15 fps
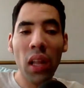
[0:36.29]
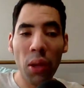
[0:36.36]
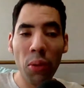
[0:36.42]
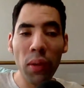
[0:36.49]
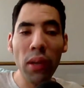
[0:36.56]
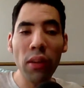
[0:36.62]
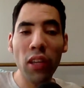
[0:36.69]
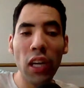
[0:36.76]
And
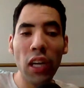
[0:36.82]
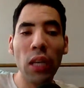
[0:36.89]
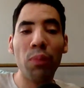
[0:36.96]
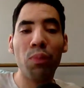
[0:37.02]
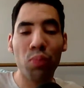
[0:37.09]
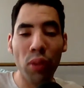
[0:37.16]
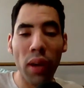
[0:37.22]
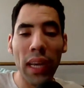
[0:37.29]
we are
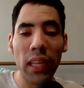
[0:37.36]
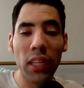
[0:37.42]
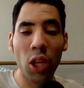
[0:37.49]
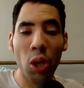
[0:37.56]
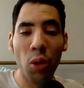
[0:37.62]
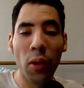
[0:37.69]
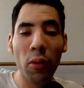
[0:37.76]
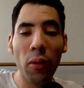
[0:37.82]
talking breaking
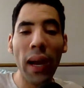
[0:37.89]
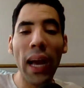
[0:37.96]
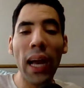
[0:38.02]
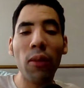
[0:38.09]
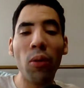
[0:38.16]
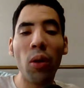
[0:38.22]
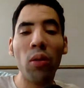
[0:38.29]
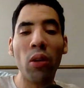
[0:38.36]
news. We want
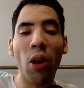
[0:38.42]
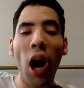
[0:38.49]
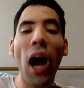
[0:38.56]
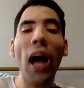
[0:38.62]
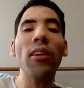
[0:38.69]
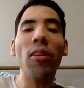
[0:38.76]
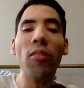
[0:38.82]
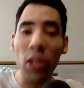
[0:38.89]
to know
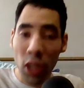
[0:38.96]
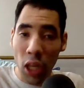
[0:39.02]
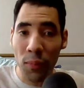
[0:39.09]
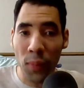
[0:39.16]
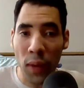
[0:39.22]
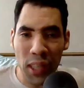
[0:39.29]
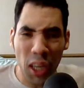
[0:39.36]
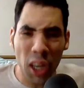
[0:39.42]
all your Young Justice fans.